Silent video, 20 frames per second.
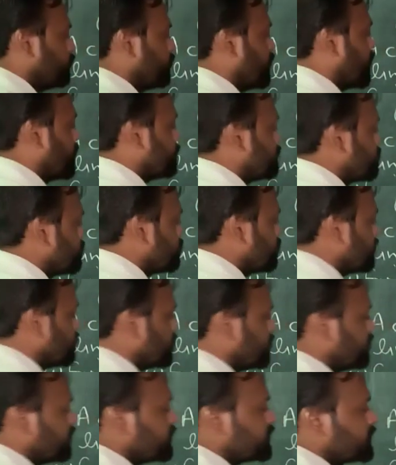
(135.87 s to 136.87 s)
we have to
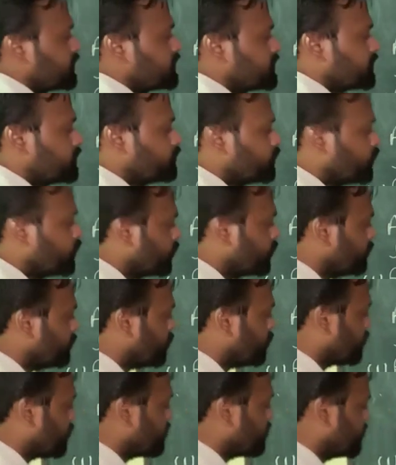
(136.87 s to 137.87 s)
discuss some more
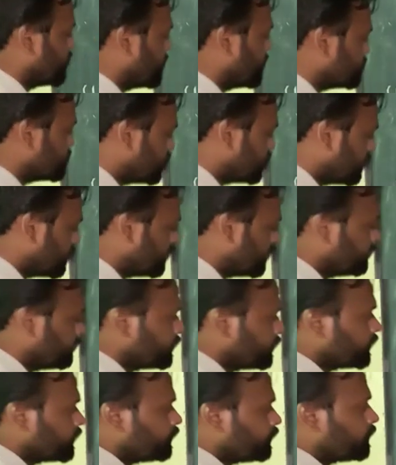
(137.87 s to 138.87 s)
important things here.
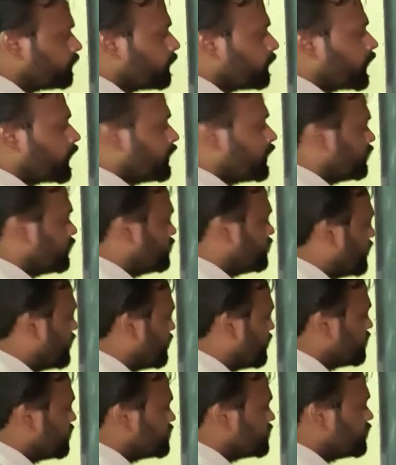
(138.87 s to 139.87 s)

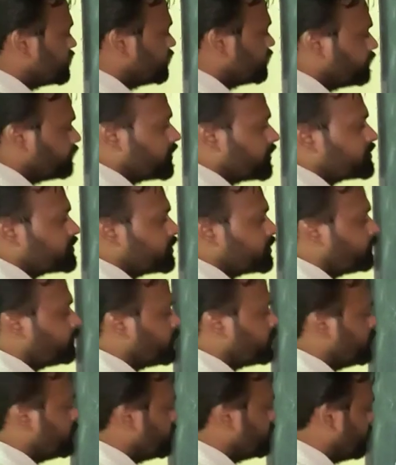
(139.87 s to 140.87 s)
That is, first of
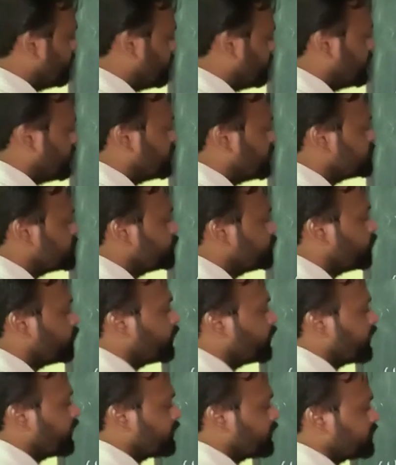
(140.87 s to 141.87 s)
all, it has
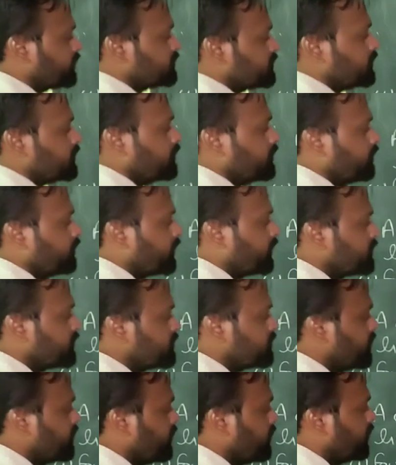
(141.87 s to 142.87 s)
4 angles. You can
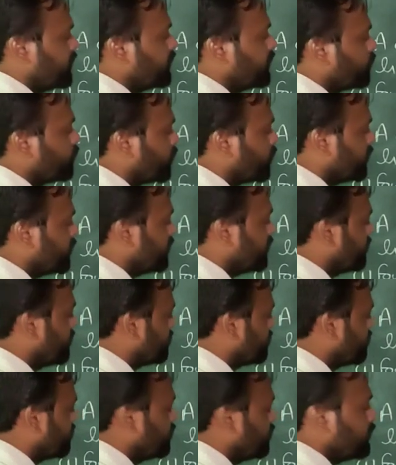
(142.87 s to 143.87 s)
see in a
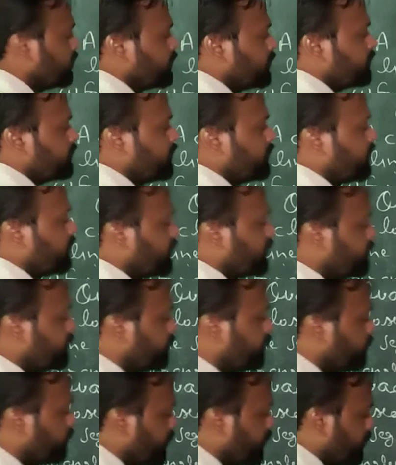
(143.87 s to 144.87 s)
quadrilateral there are
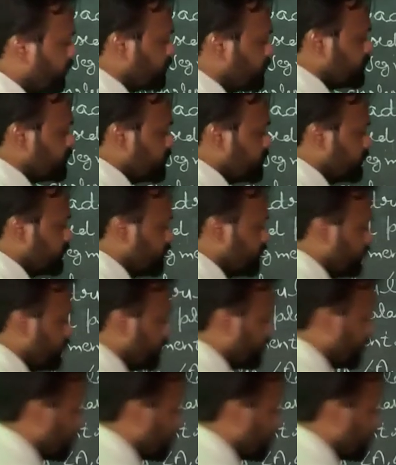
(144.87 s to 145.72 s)
4 angles. You